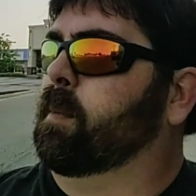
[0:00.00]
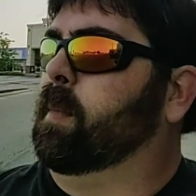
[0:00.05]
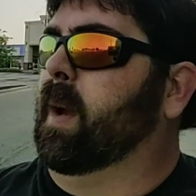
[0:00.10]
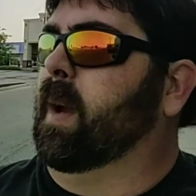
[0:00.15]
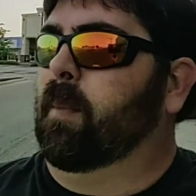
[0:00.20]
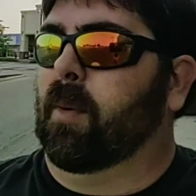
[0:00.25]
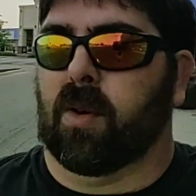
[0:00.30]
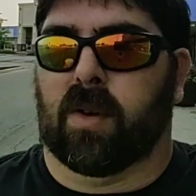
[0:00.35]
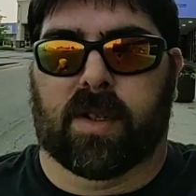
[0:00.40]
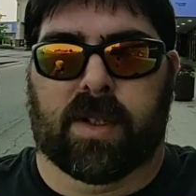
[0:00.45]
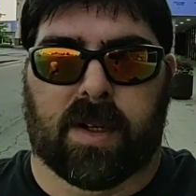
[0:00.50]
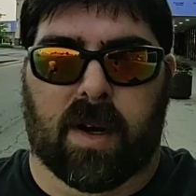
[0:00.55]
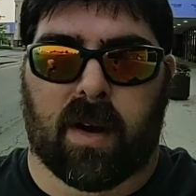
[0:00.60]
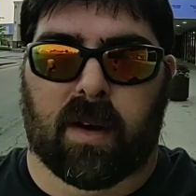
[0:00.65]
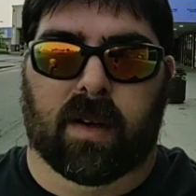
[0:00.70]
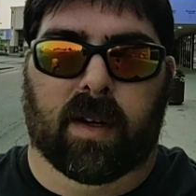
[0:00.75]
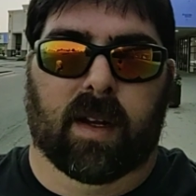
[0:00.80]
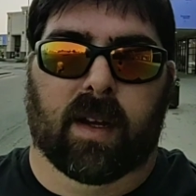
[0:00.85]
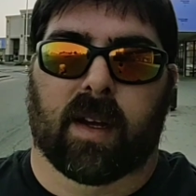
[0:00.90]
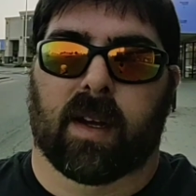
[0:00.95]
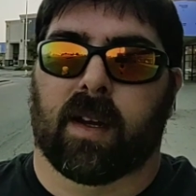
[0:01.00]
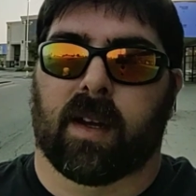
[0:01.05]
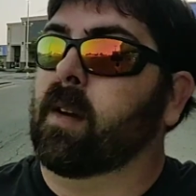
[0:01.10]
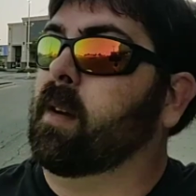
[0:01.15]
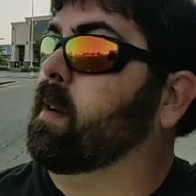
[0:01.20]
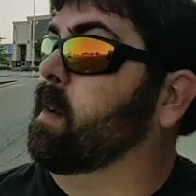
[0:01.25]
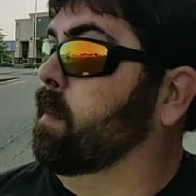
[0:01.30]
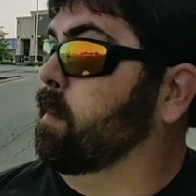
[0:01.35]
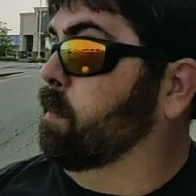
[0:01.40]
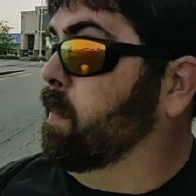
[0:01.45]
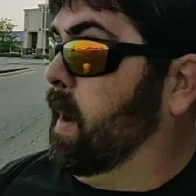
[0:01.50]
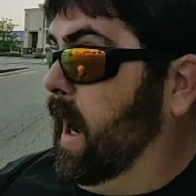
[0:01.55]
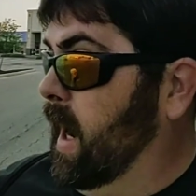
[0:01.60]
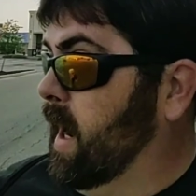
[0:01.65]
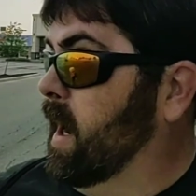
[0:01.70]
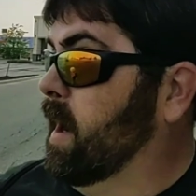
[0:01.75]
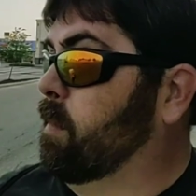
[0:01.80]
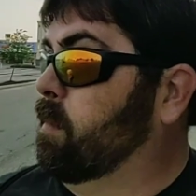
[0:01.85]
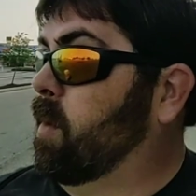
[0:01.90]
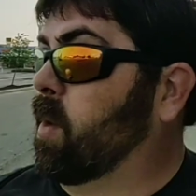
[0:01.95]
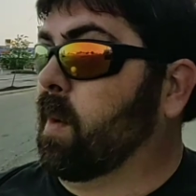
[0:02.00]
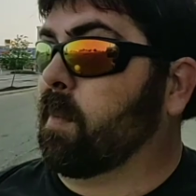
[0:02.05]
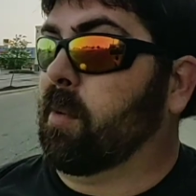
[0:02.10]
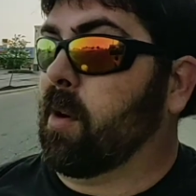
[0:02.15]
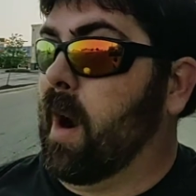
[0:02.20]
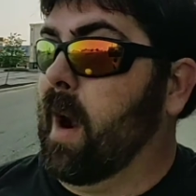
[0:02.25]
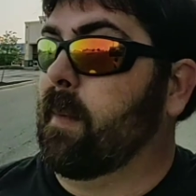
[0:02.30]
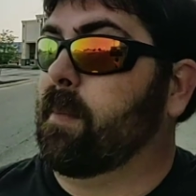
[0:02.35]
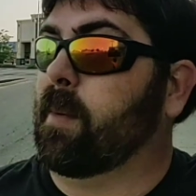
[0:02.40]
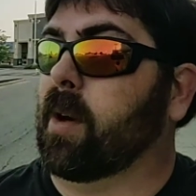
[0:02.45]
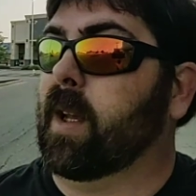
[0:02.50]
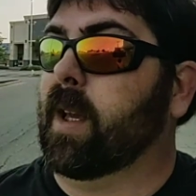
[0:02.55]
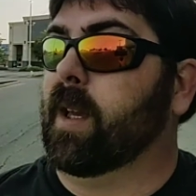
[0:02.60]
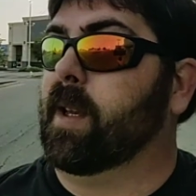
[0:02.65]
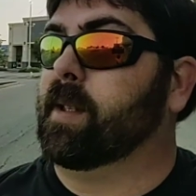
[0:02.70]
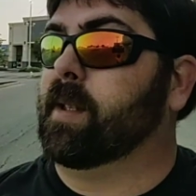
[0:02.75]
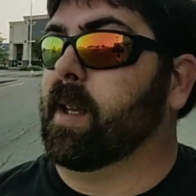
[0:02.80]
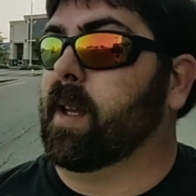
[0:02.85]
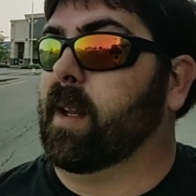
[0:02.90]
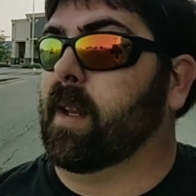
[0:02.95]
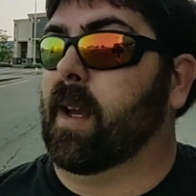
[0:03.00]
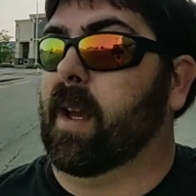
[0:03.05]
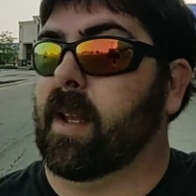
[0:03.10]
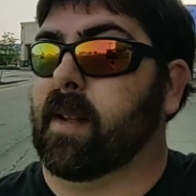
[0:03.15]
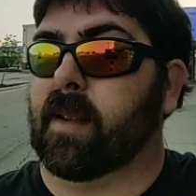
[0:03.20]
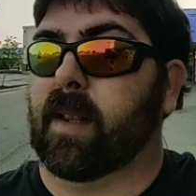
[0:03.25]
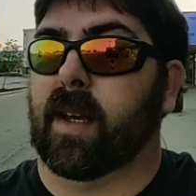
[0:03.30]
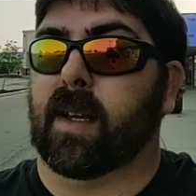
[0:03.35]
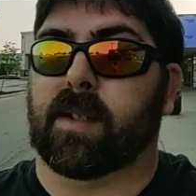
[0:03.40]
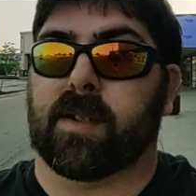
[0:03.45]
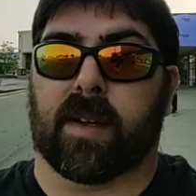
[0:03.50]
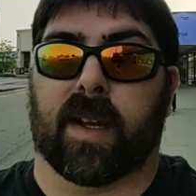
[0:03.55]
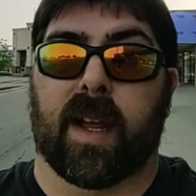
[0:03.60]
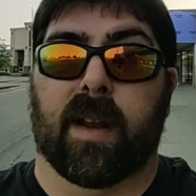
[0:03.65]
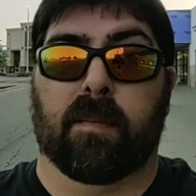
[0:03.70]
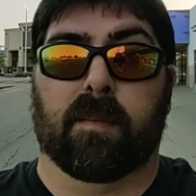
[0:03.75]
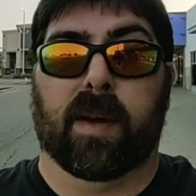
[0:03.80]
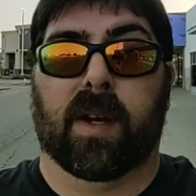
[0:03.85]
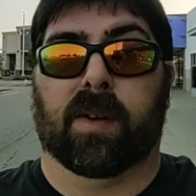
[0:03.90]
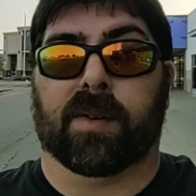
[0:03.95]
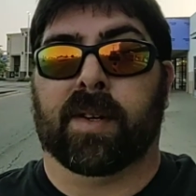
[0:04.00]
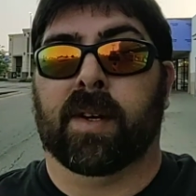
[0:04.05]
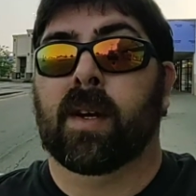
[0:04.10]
people are starting to buy up more properties and, and things are getting built.